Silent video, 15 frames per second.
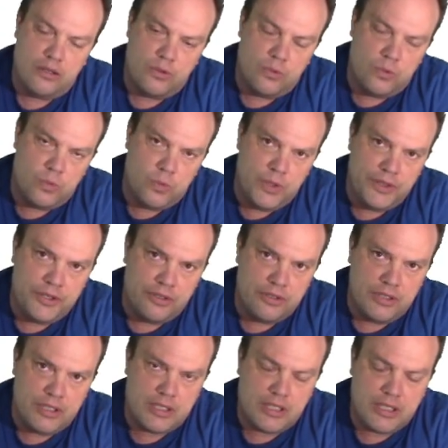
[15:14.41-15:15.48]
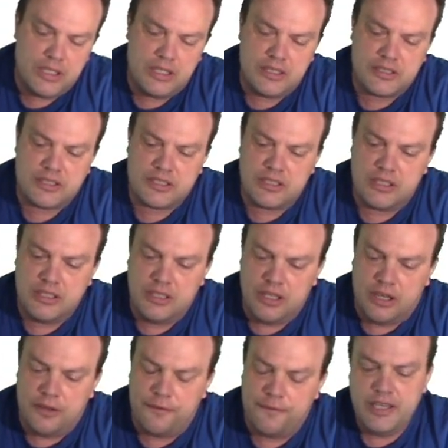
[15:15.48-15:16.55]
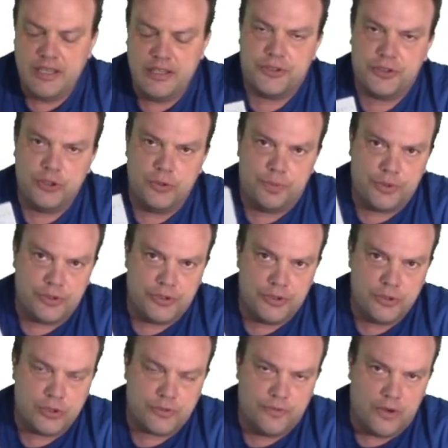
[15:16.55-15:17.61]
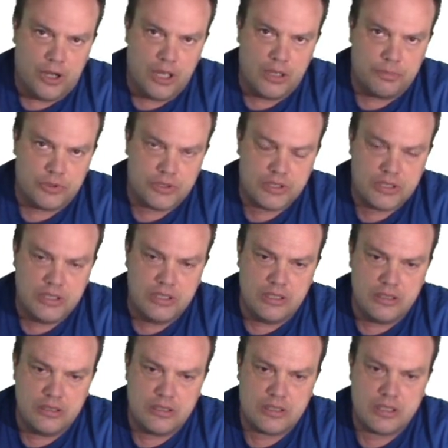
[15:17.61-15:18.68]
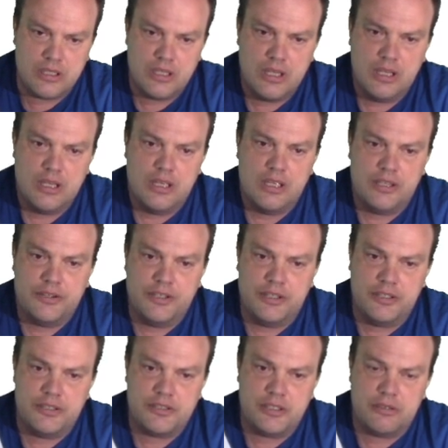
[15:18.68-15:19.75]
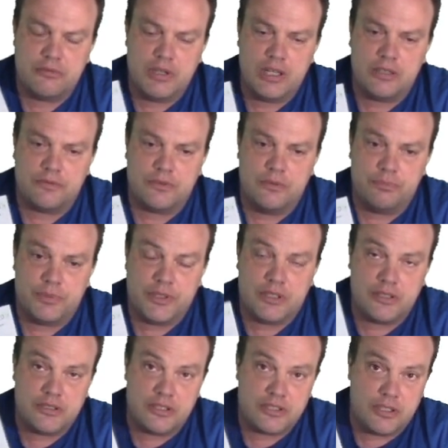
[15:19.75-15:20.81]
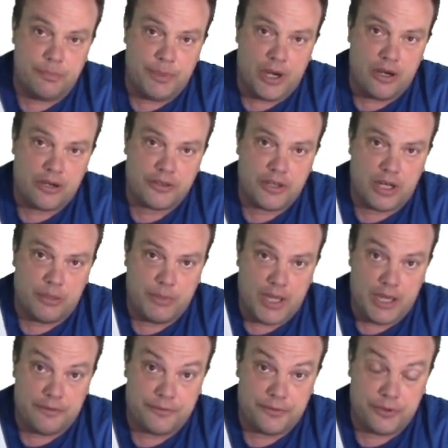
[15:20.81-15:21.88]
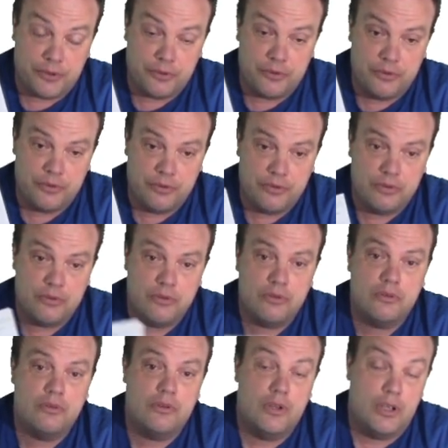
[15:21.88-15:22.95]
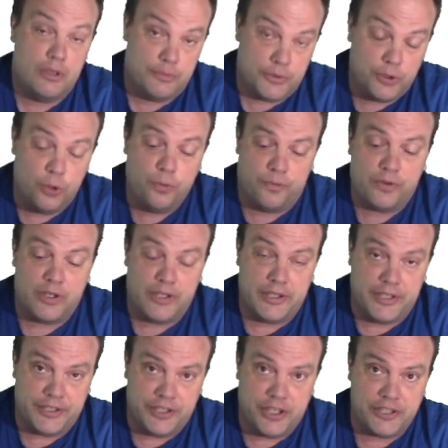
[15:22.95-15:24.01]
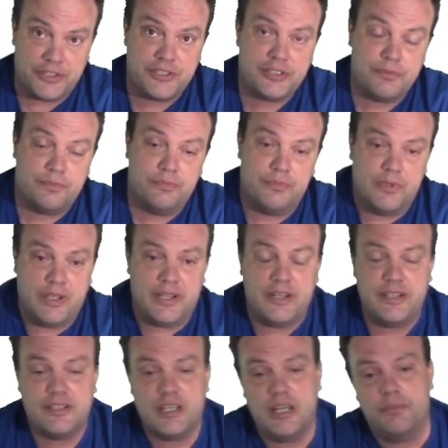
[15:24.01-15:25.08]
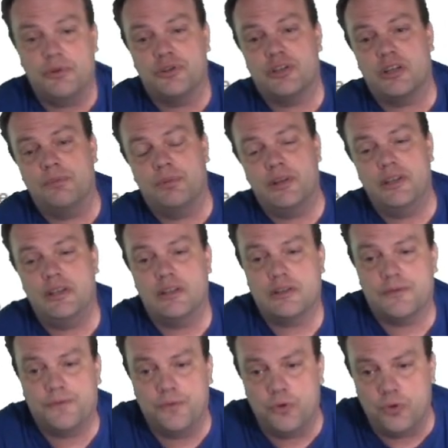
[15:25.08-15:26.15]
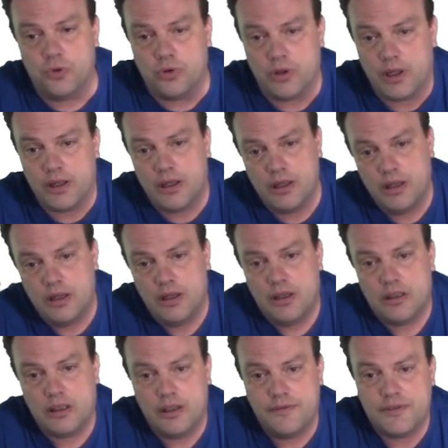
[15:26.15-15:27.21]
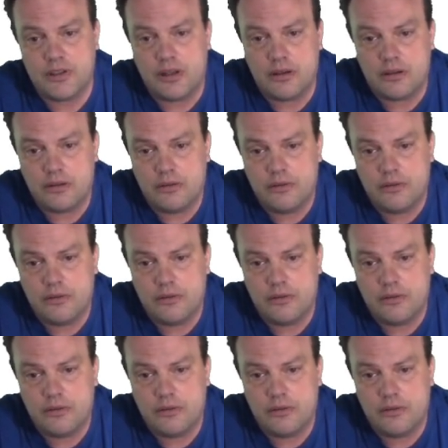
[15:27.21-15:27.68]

Whether it gets enough heat to produce viable seeds then is irrelevant, because it's the bark that I'm after. Hopefully it is able to complete its full life cycle.